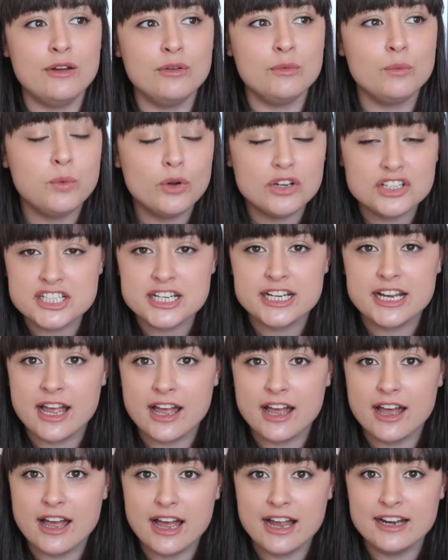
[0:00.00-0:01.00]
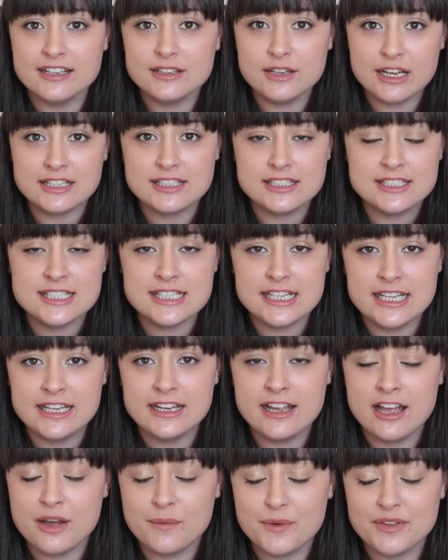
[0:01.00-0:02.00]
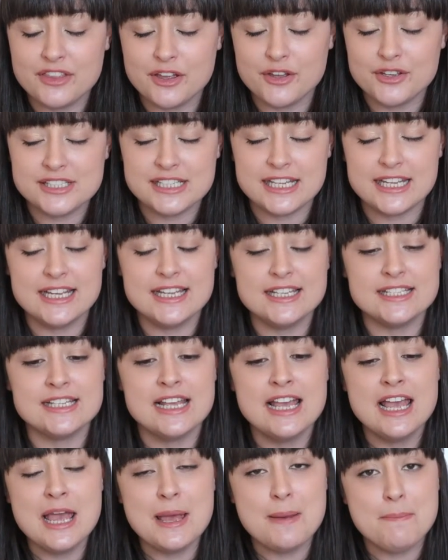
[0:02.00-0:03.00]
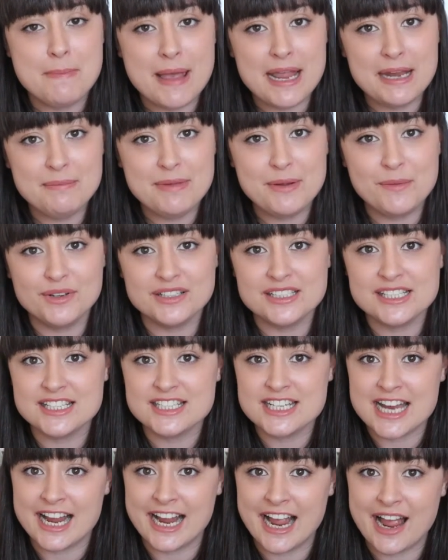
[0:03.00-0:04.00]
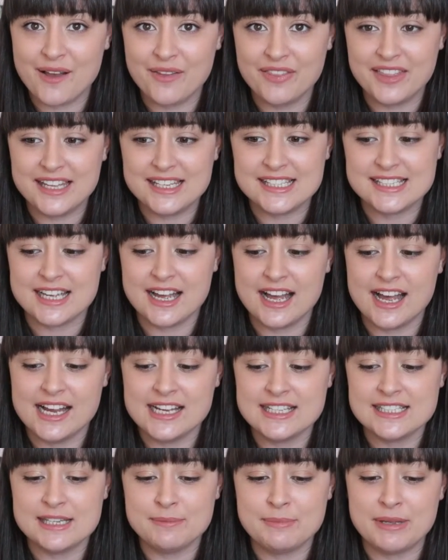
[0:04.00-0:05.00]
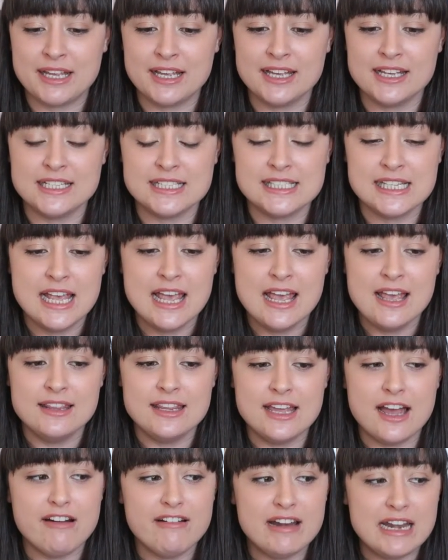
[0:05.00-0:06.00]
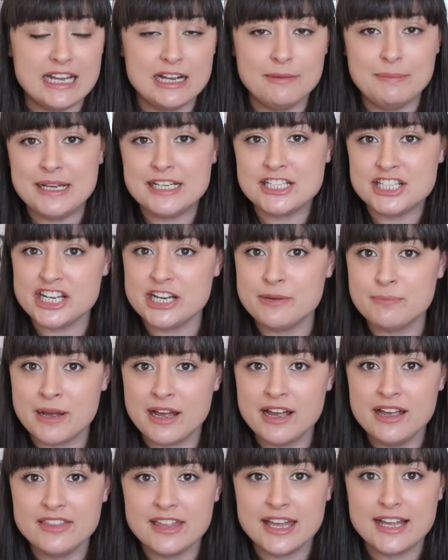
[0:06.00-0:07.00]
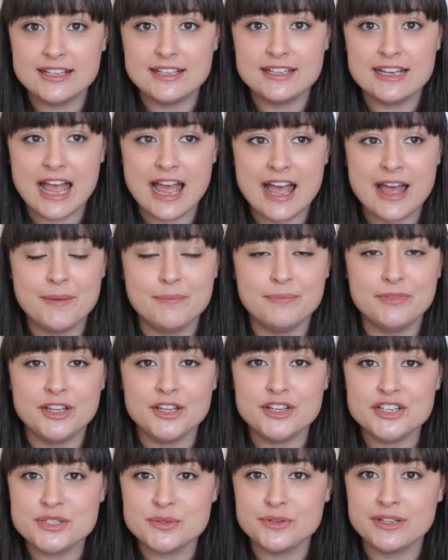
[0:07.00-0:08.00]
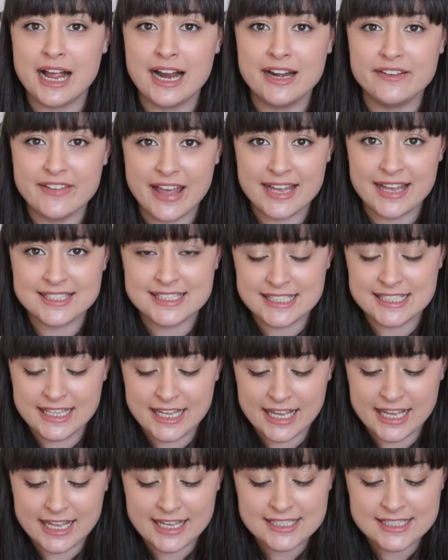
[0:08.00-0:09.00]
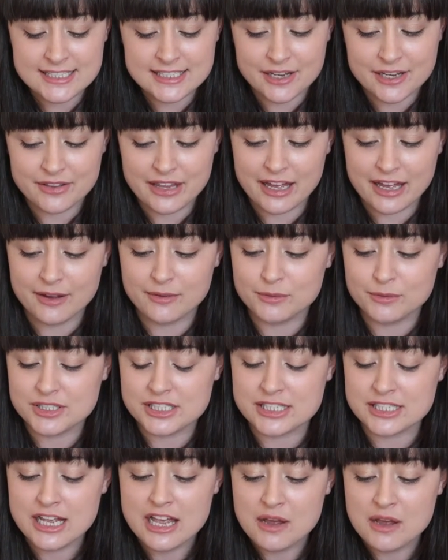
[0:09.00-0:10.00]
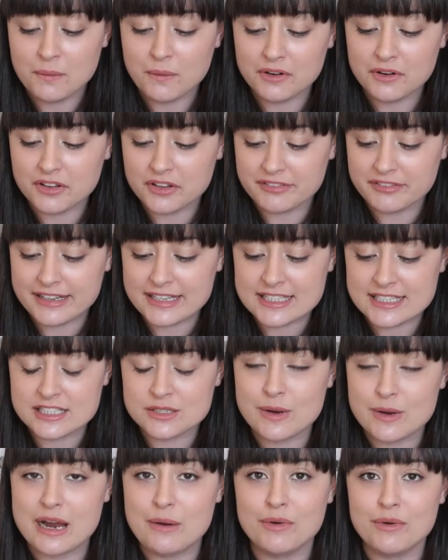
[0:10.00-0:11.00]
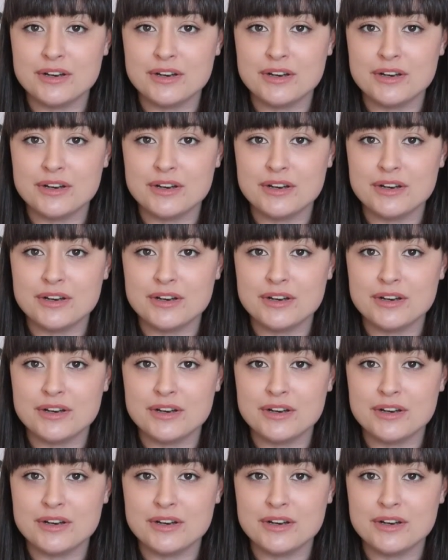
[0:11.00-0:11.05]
watching her and, seeing her with those ears made me want to check out these guys because they are a little bit cheaper than um, usual kind of Etsy ears so that was one of the reasons why I